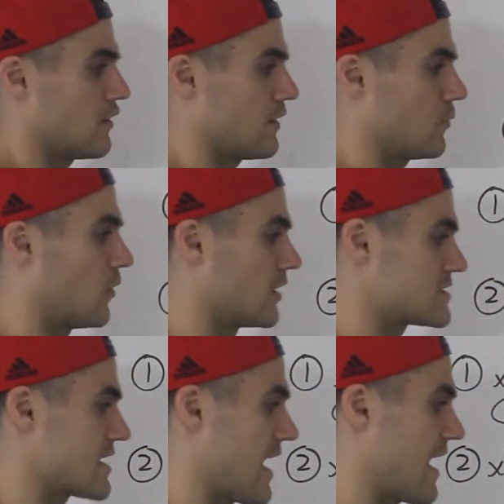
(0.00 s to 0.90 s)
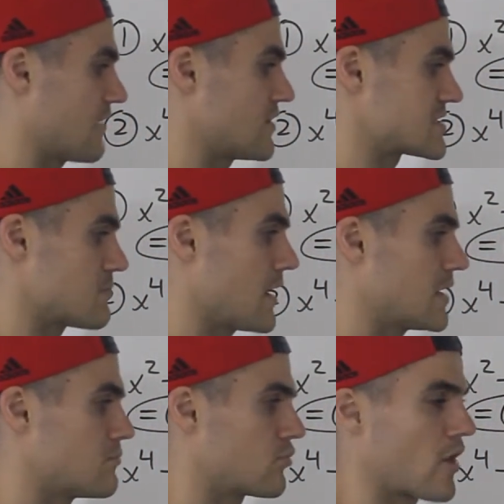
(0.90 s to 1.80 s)
they want to have as
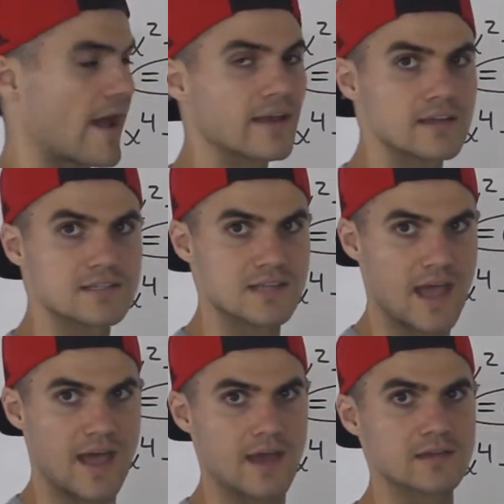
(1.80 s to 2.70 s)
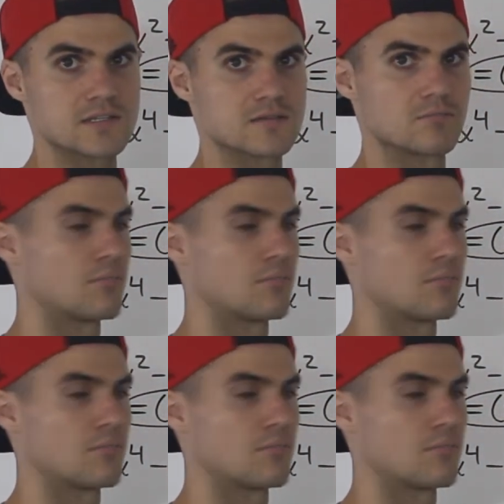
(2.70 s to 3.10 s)
many brackets as